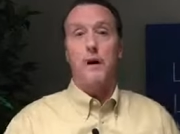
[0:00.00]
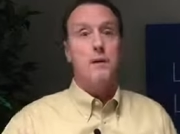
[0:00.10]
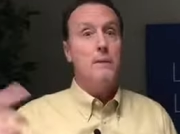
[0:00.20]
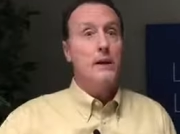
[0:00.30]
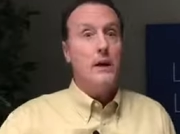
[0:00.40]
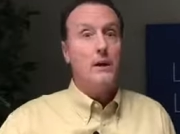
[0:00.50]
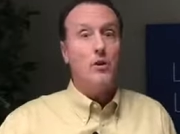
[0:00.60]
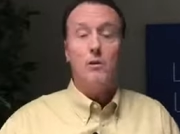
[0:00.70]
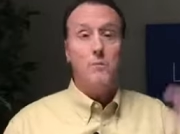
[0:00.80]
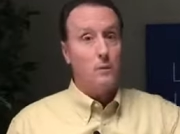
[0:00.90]
Might have been
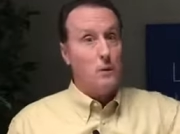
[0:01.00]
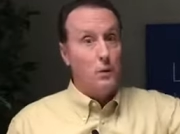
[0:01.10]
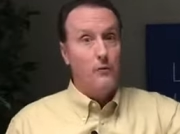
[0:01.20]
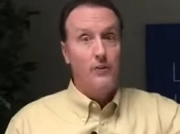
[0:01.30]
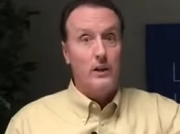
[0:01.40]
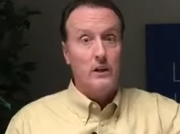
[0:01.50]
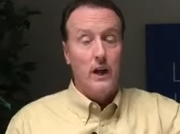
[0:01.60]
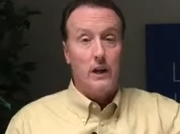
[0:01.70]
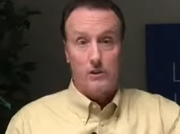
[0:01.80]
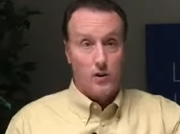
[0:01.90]
ignorant, but we willfully
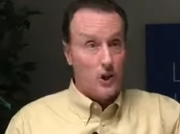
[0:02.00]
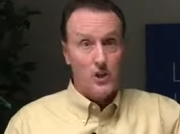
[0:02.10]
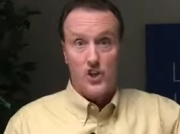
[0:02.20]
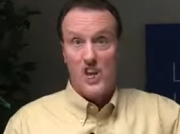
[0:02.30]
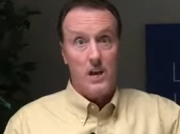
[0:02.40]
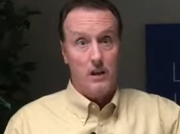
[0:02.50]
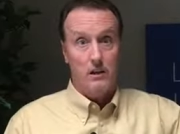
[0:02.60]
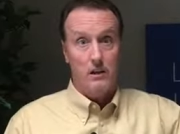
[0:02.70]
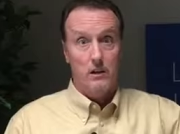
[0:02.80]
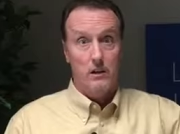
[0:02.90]
did it. Still a sin,
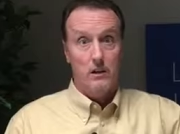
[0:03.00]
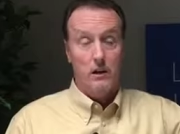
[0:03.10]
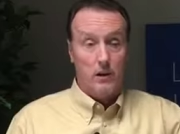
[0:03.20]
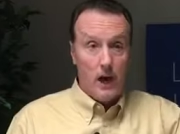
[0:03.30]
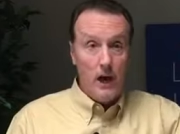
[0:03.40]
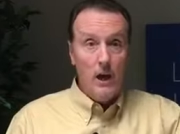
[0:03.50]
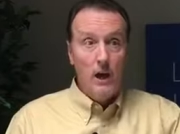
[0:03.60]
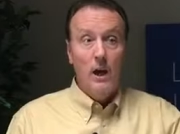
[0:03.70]
okay?